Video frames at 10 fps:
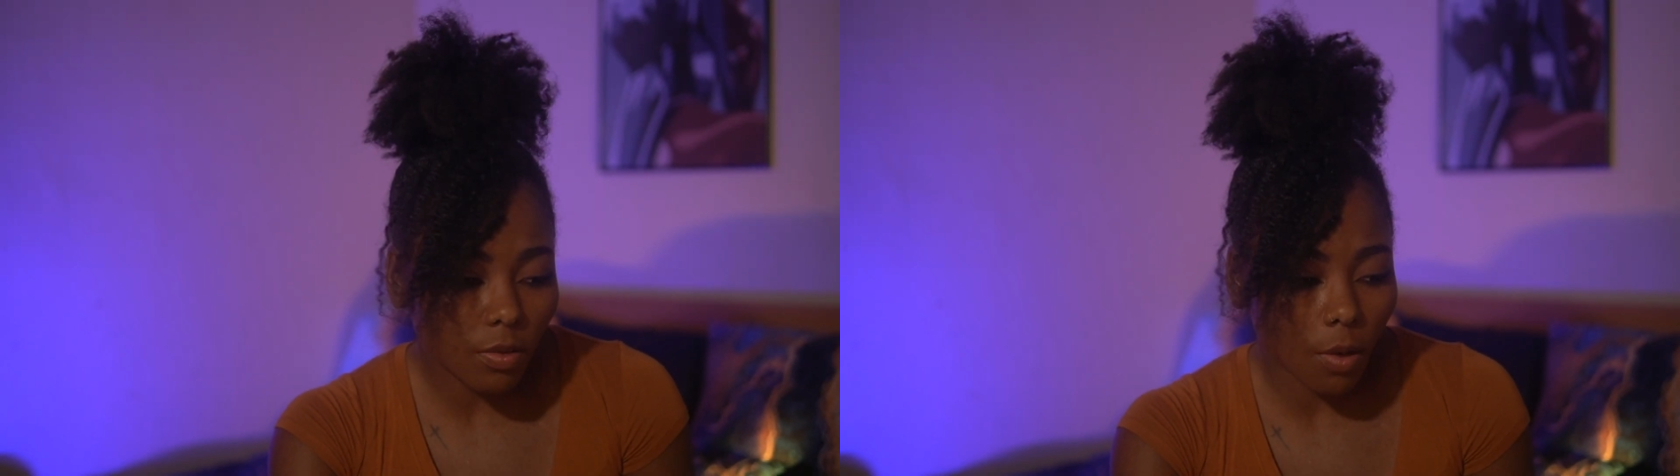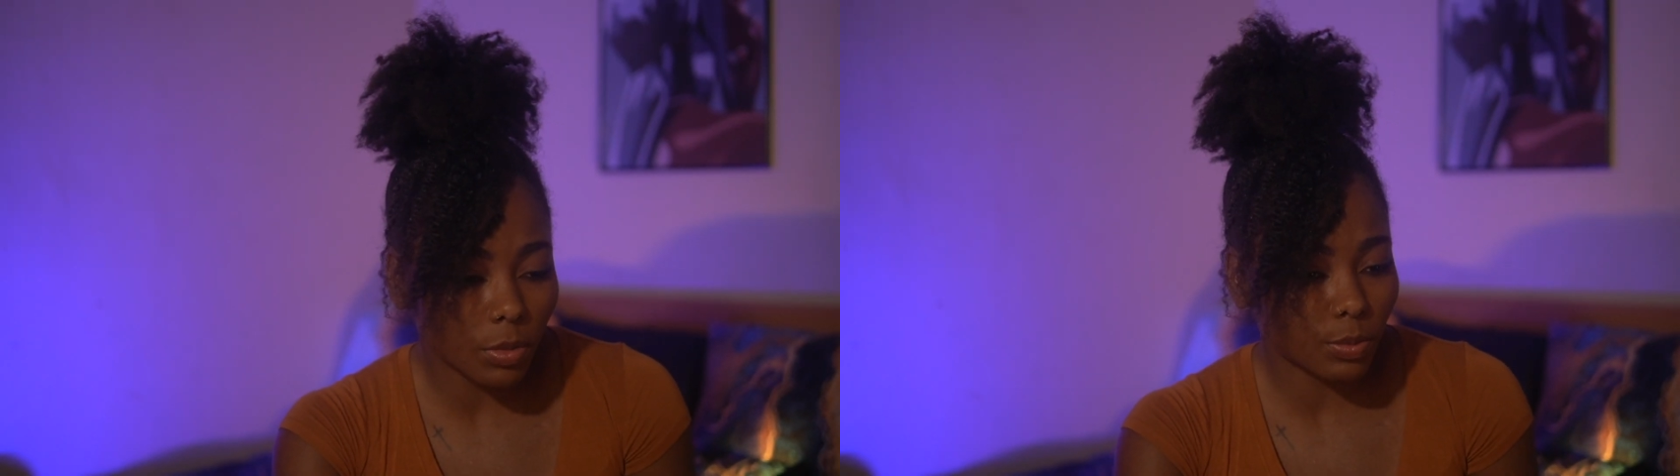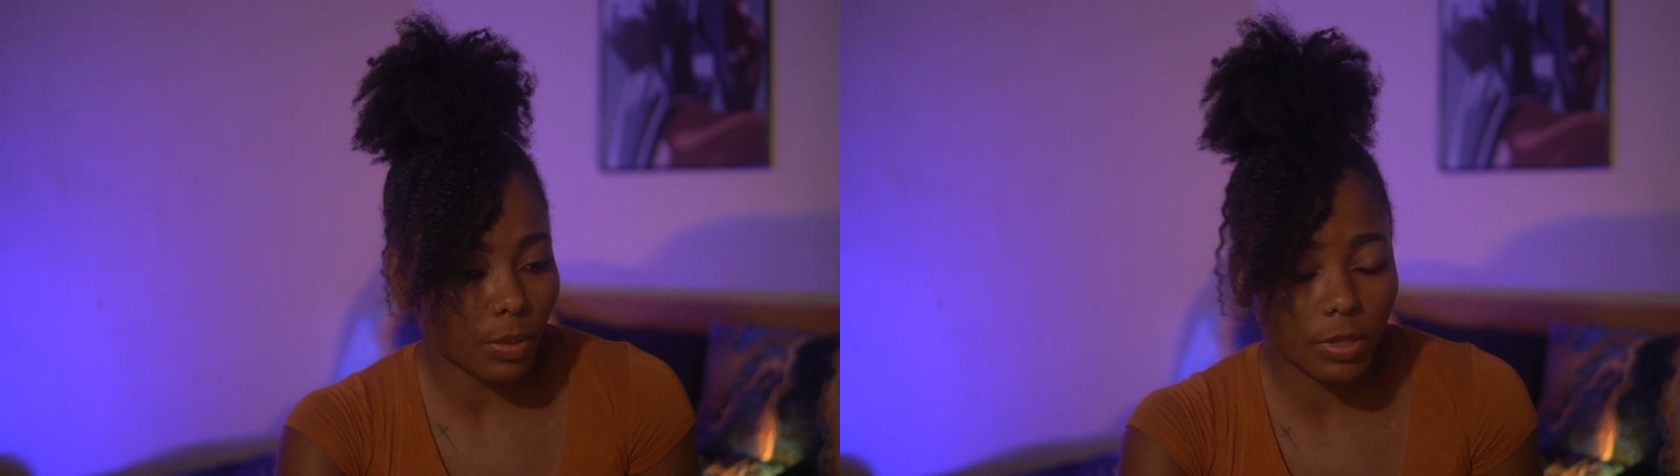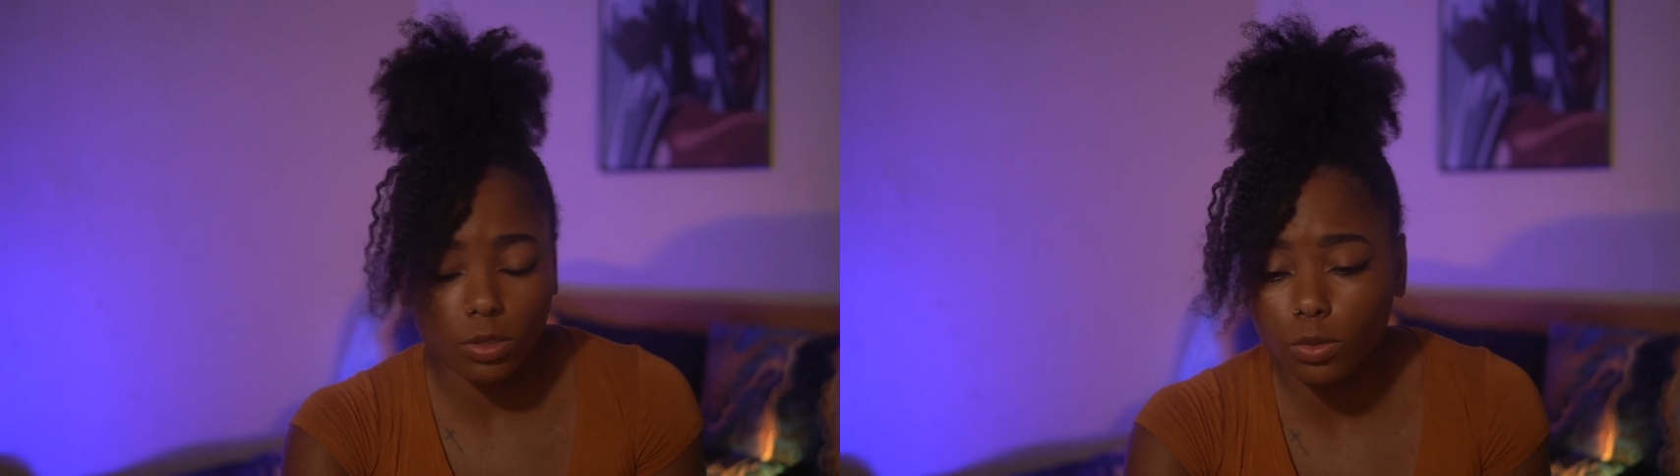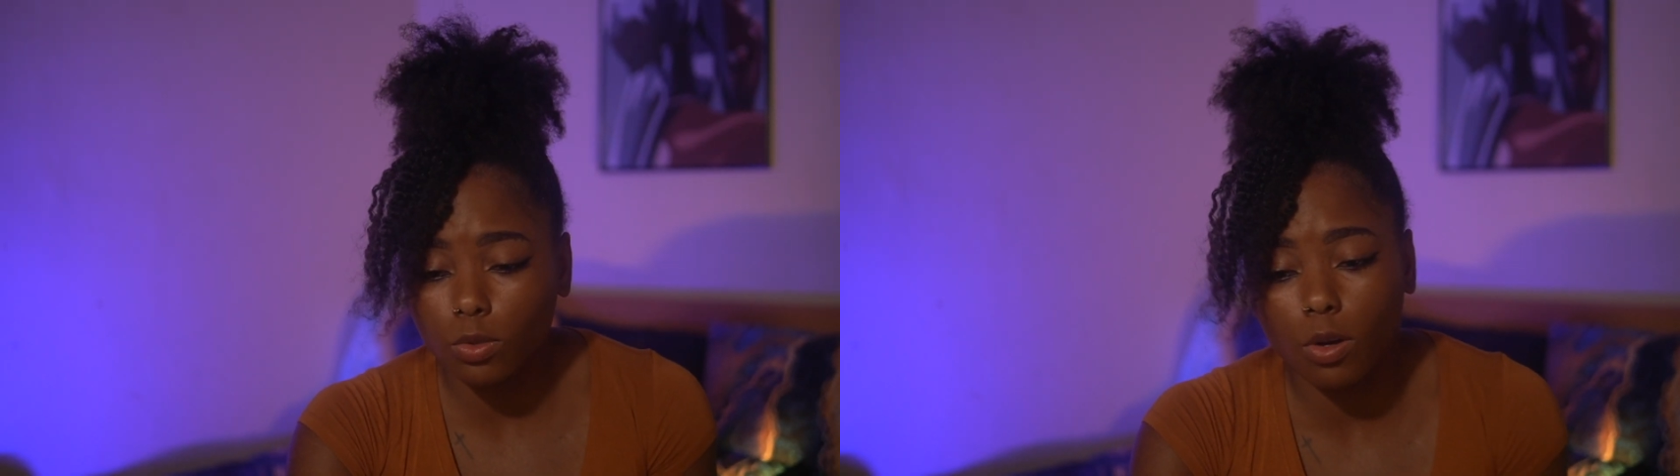almost made me
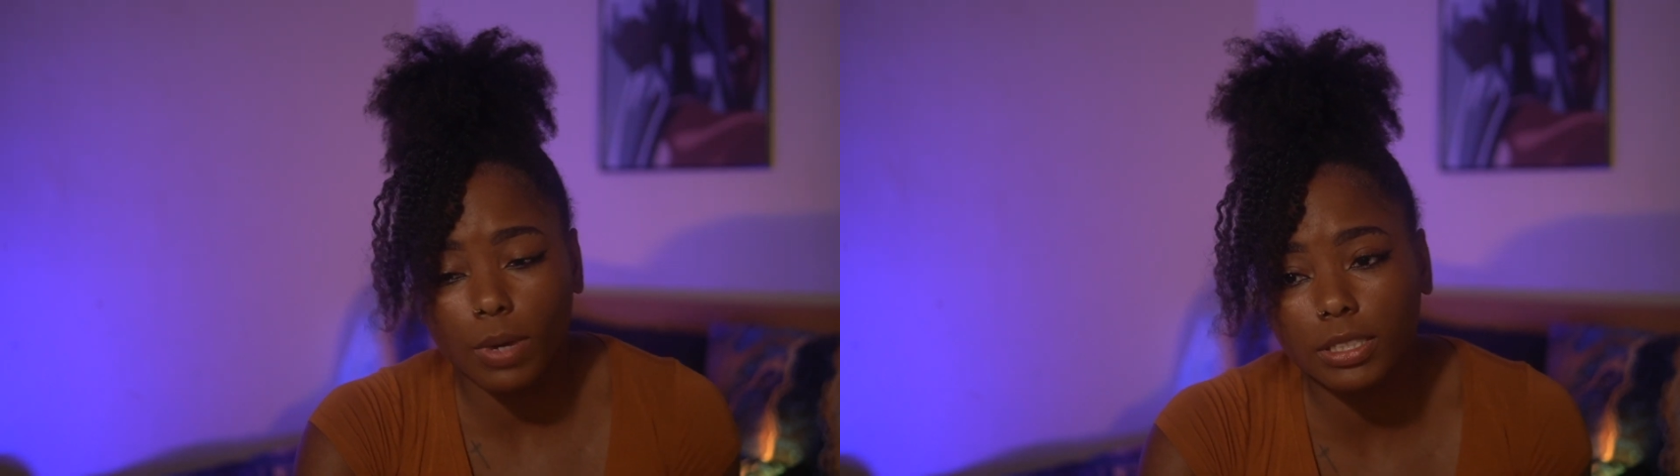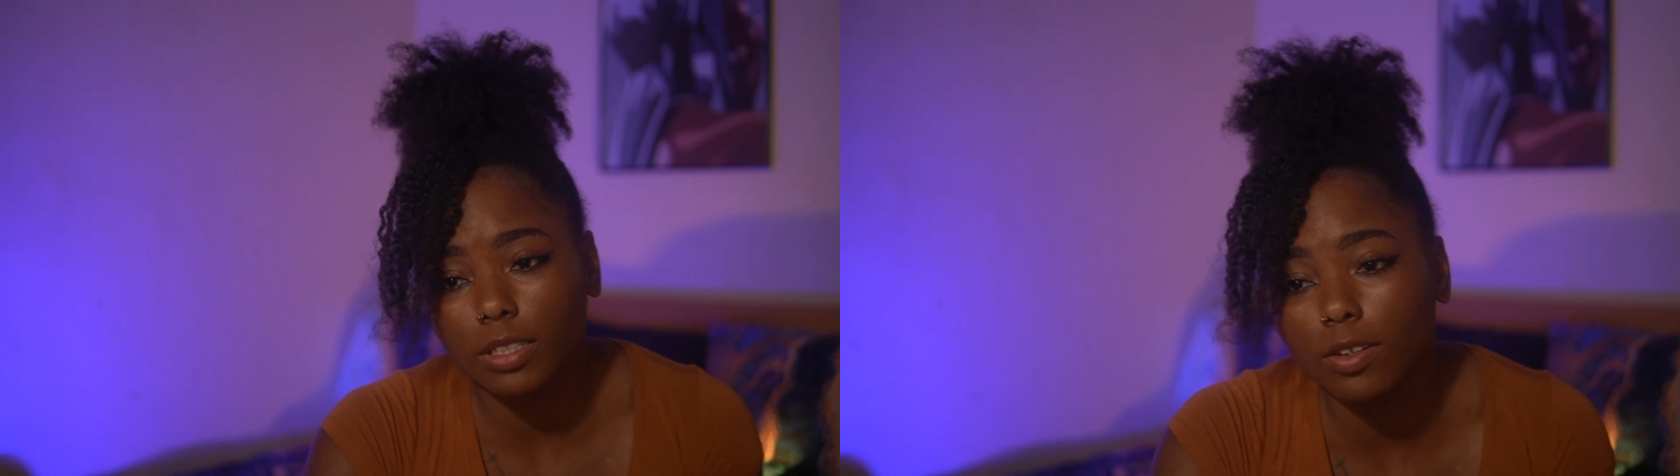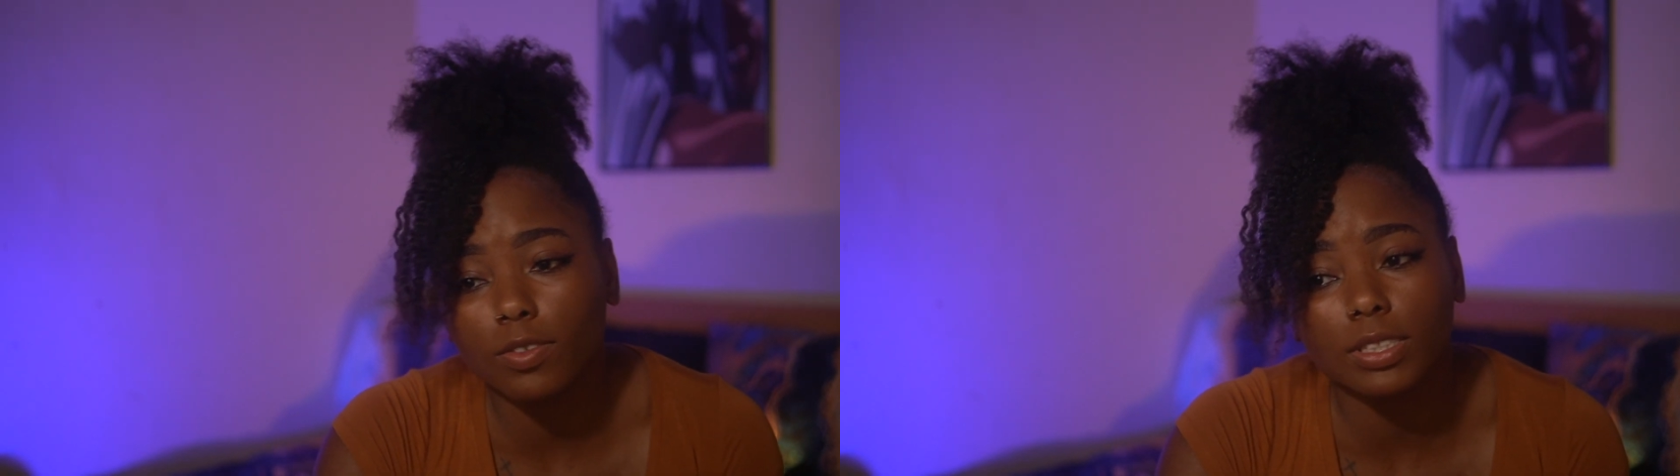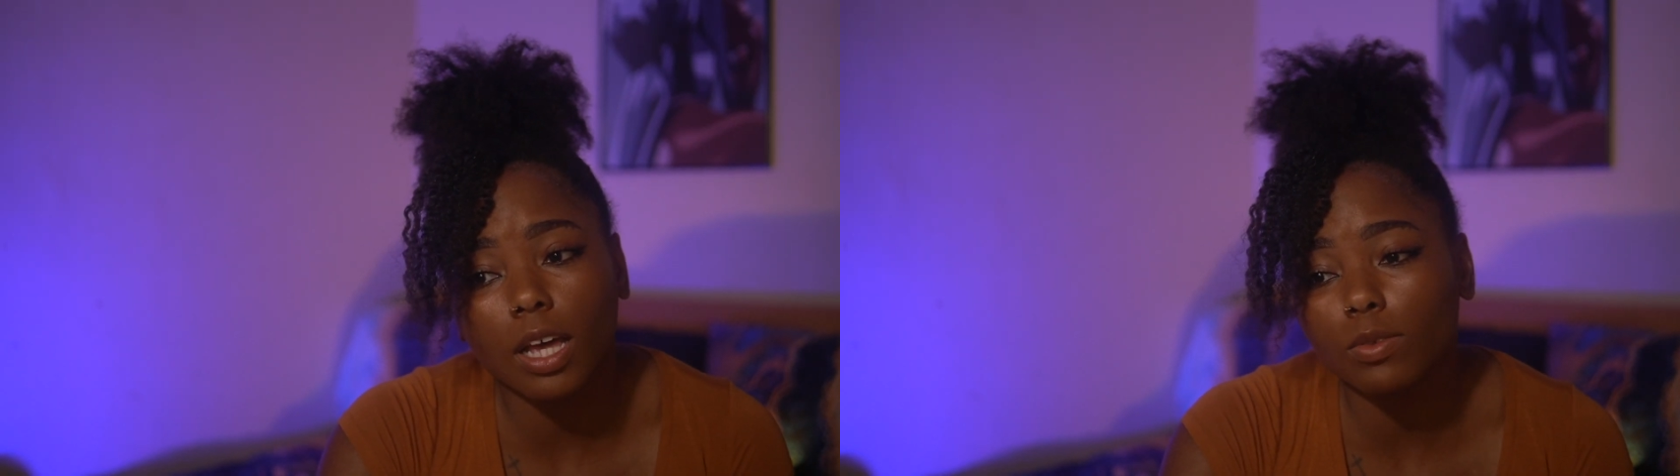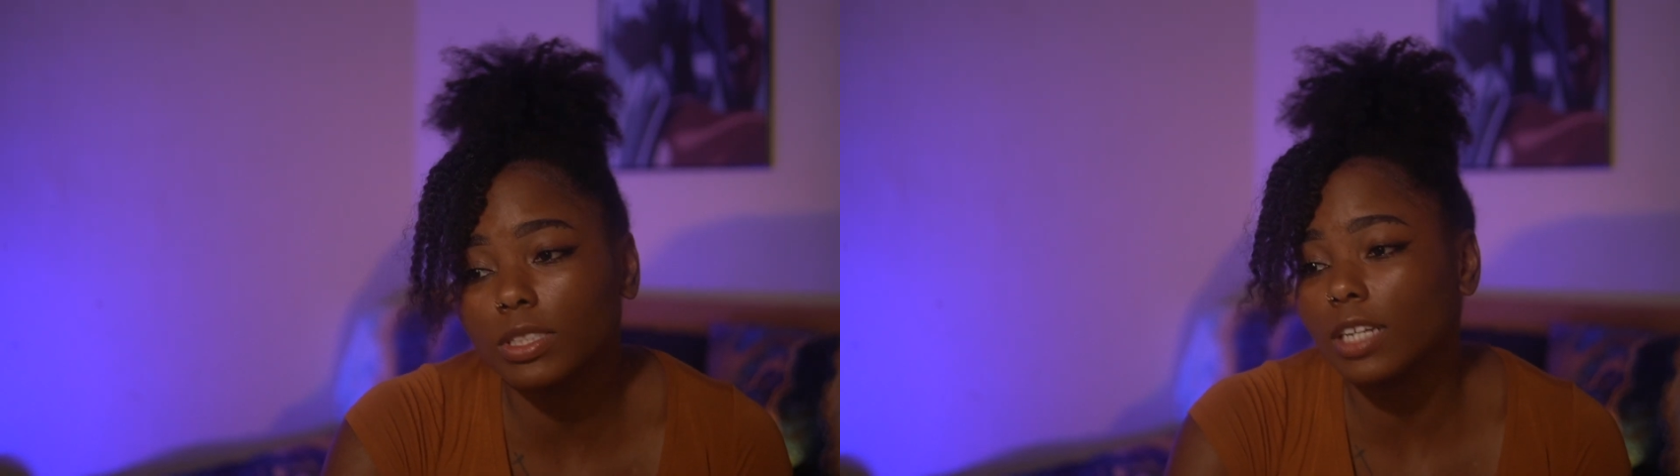doodle on myself because
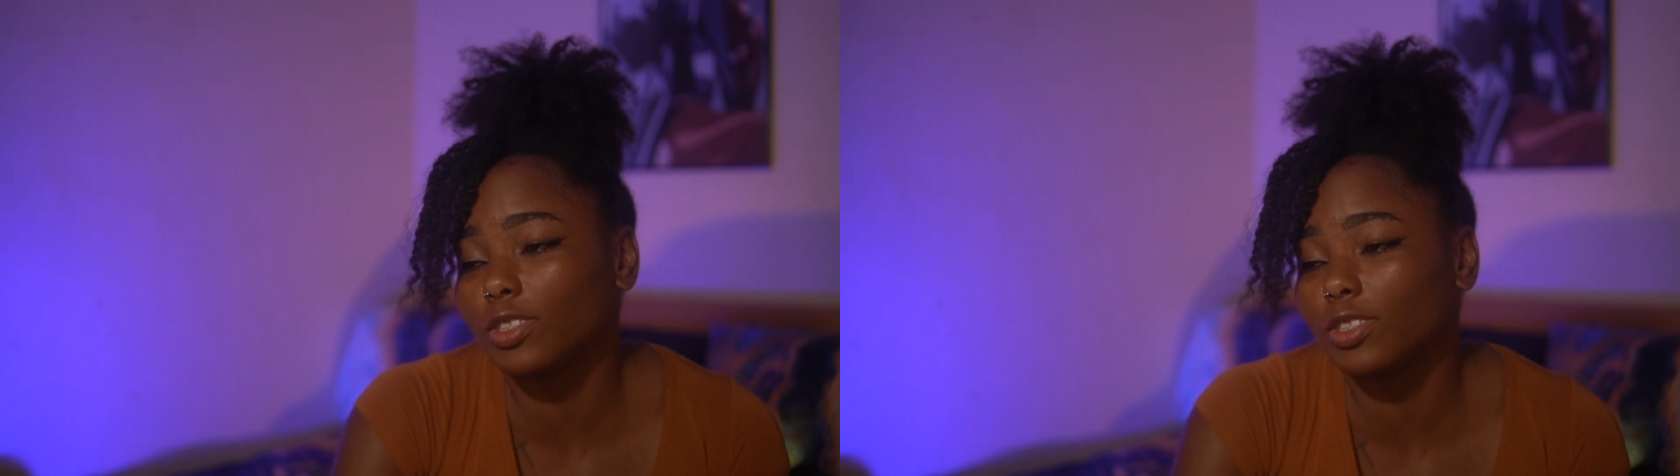I was not